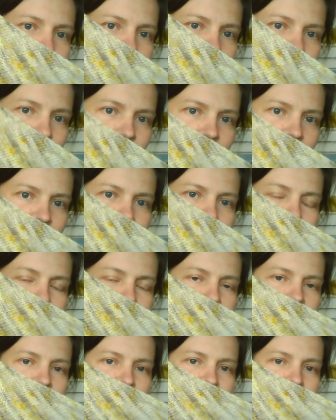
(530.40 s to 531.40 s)
end,
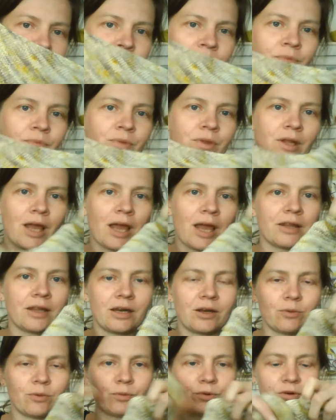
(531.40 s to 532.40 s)
and then
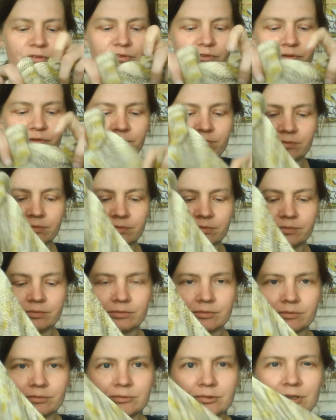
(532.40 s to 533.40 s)
it would have,
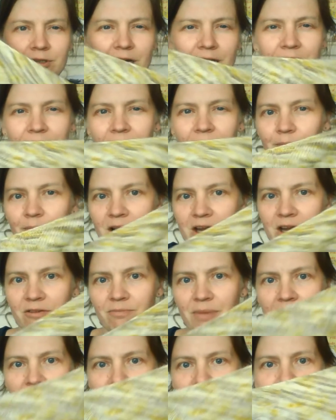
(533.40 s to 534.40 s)
I think it might have
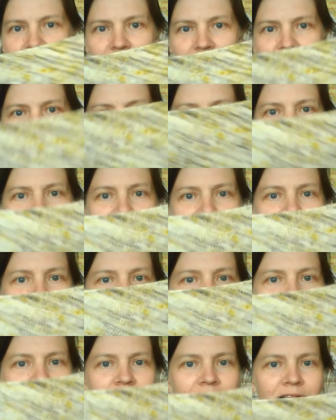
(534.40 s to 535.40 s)
balanced
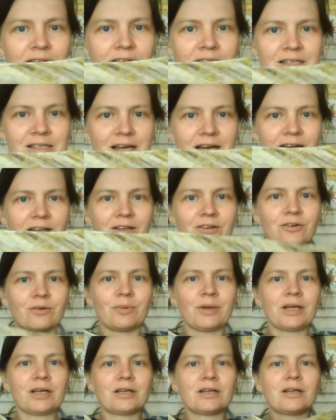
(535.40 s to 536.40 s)
things out a little
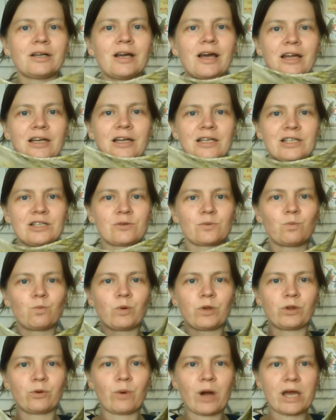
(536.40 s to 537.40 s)
bit, and just with
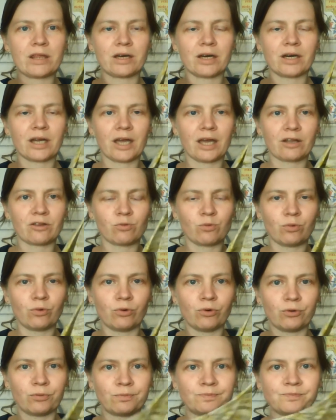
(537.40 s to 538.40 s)
the way that it gets
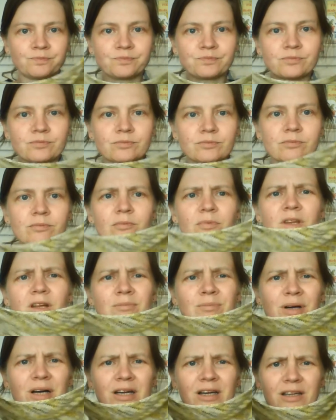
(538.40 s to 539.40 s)
worn.
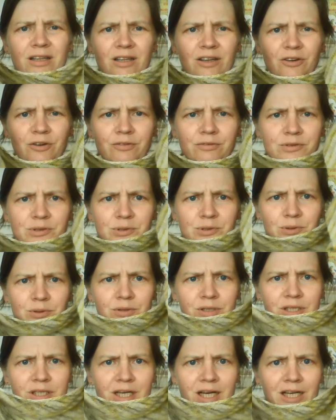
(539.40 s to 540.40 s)
But I think overall
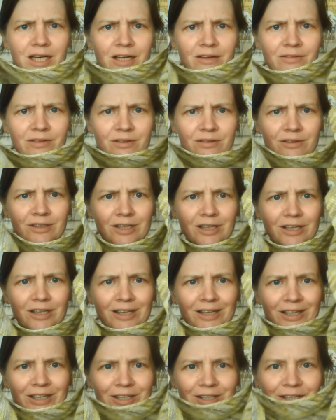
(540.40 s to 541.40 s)
you
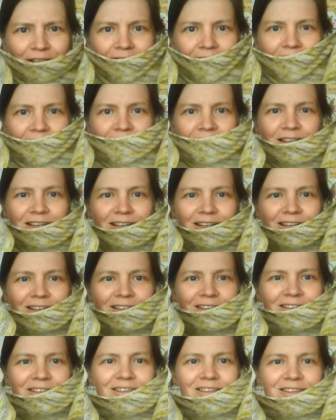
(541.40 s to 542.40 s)
can't see it.
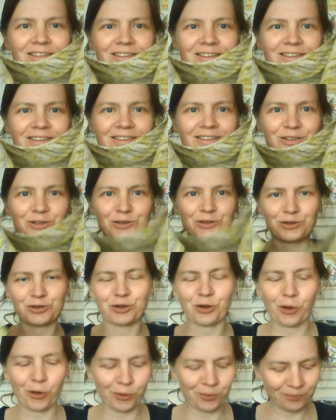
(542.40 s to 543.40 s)
So